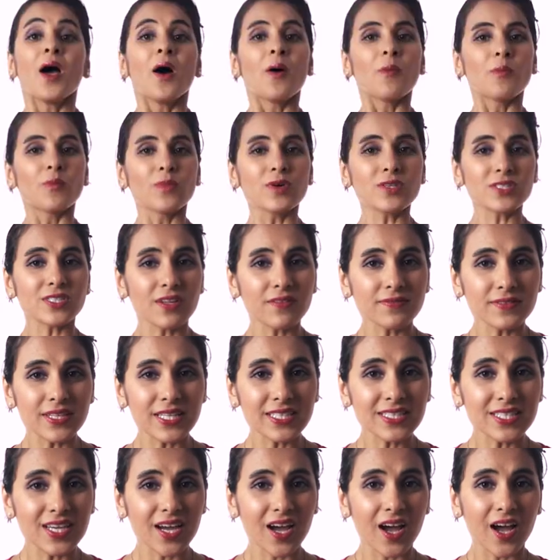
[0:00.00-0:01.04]
Most of
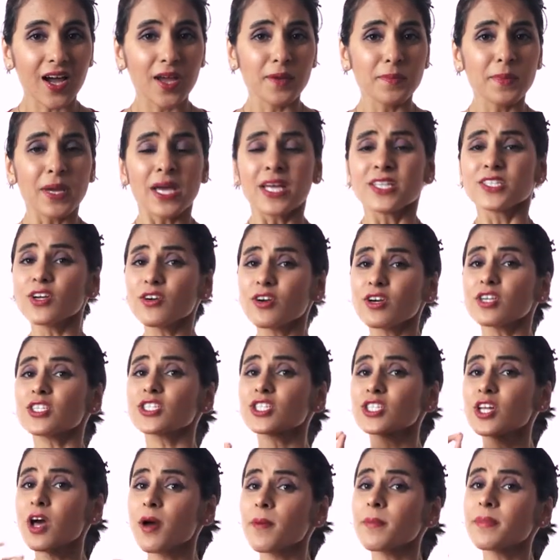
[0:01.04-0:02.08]
the time, there are
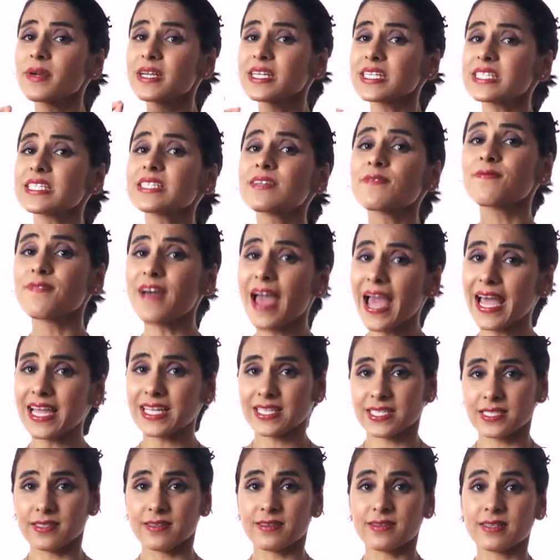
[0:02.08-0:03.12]
some risk
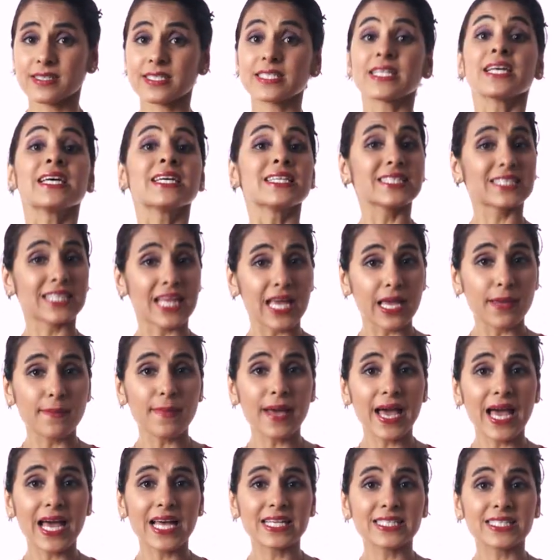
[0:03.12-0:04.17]
factors, same
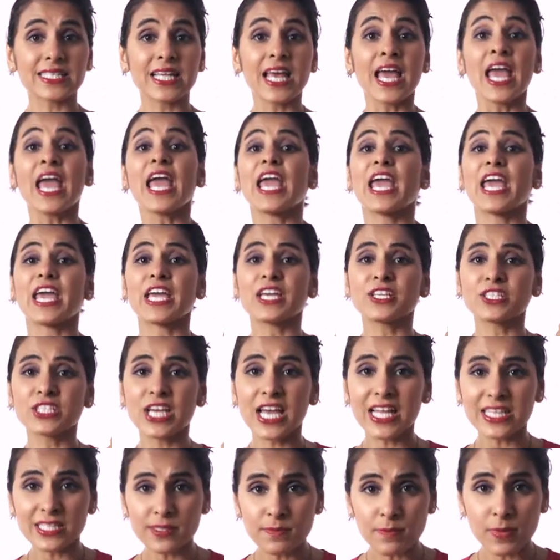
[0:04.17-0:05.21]
as age
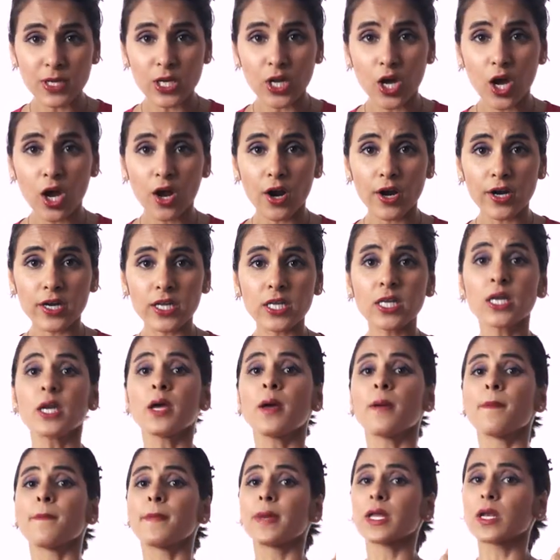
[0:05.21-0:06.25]
at menarche,
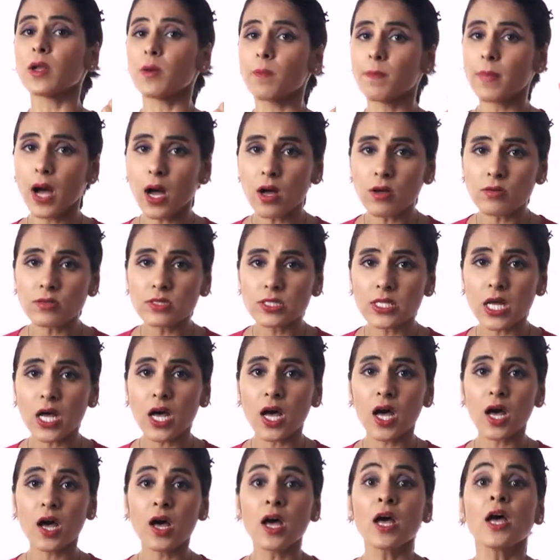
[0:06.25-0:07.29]

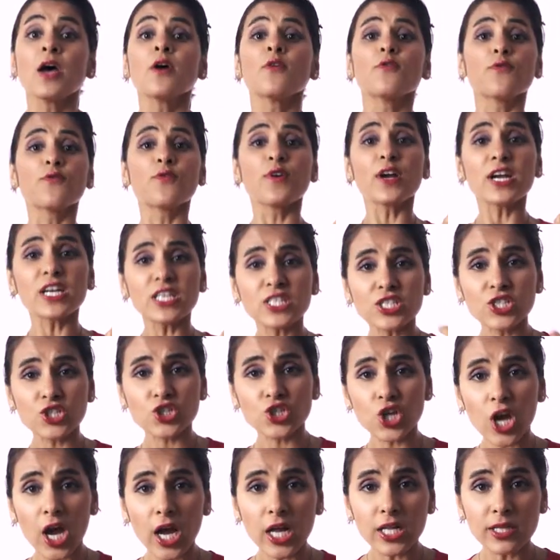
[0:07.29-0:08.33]
menopause, first
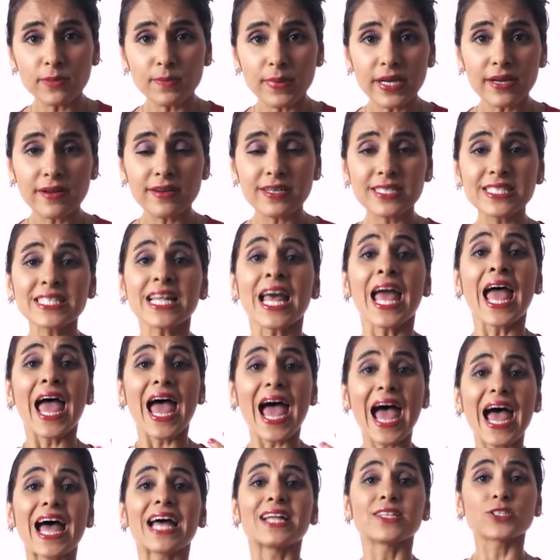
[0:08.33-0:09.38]
childbirth,
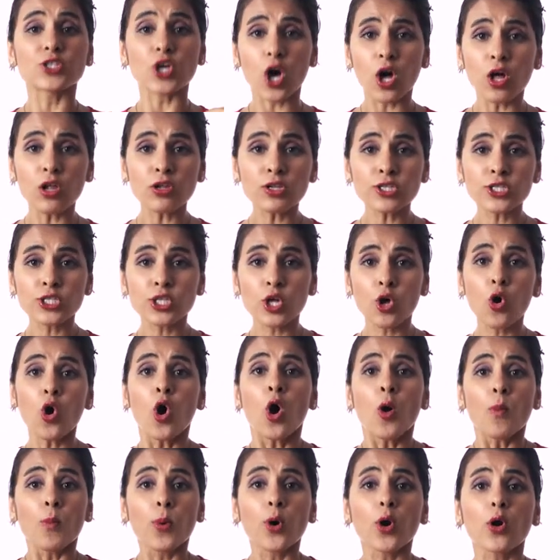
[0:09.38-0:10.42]
and
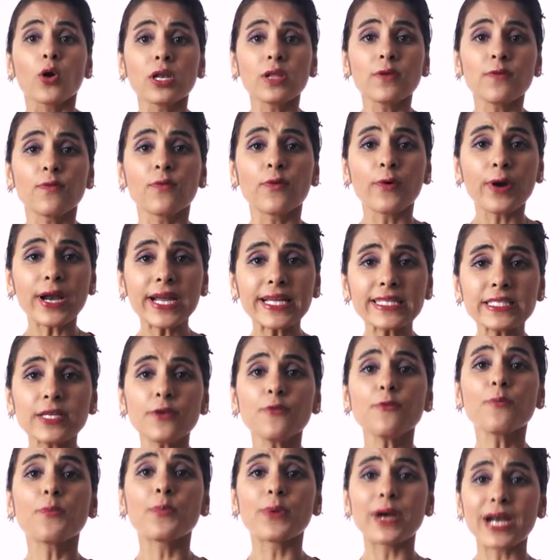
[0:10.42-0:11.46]
also
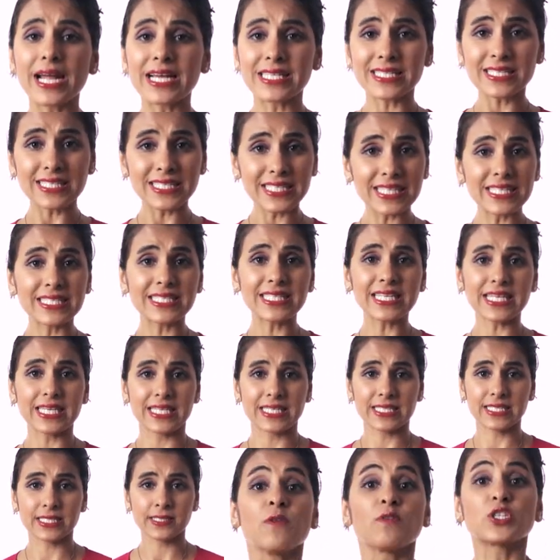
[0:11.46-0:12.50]
proliferative breast
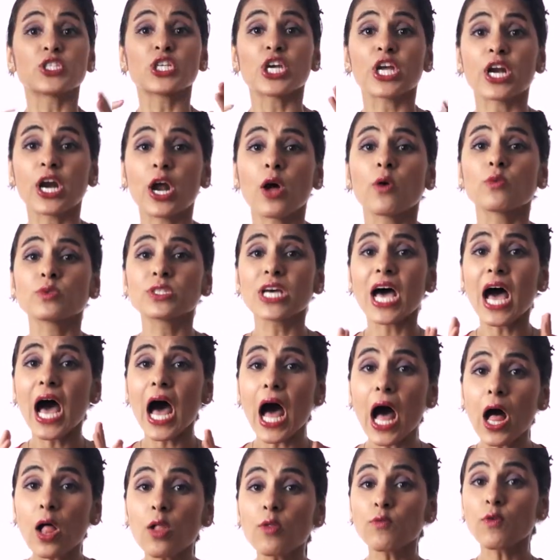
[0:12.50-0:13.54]
disease, which around
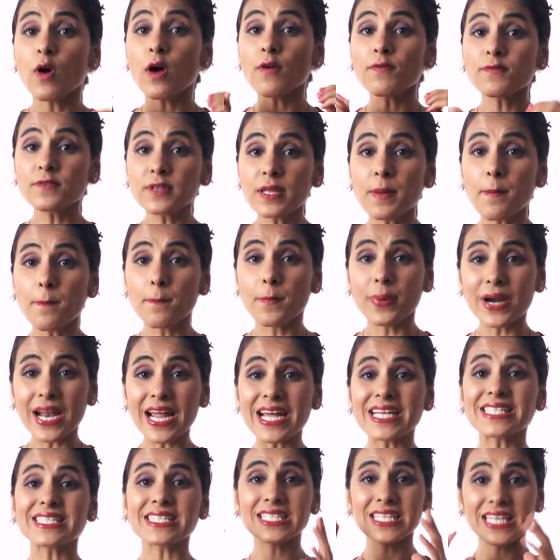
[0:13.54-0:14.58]
half of the
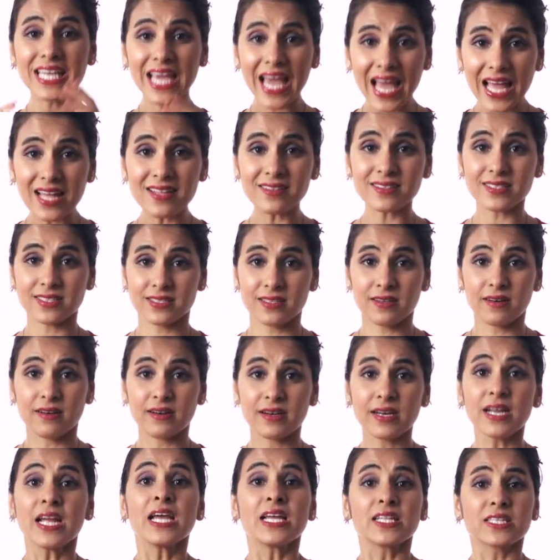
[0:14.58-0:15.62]
breast
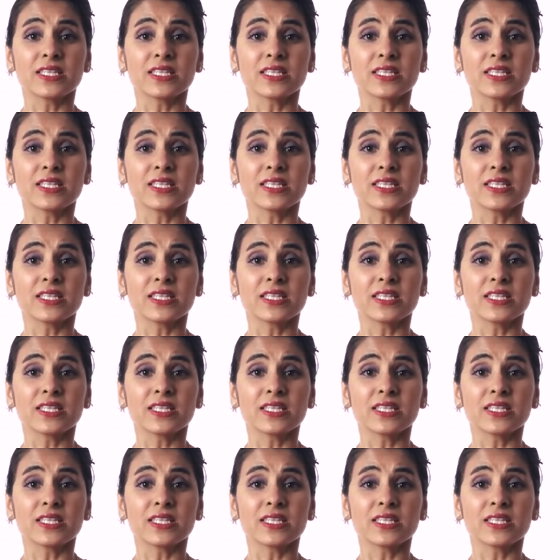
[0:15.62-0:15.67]
cancer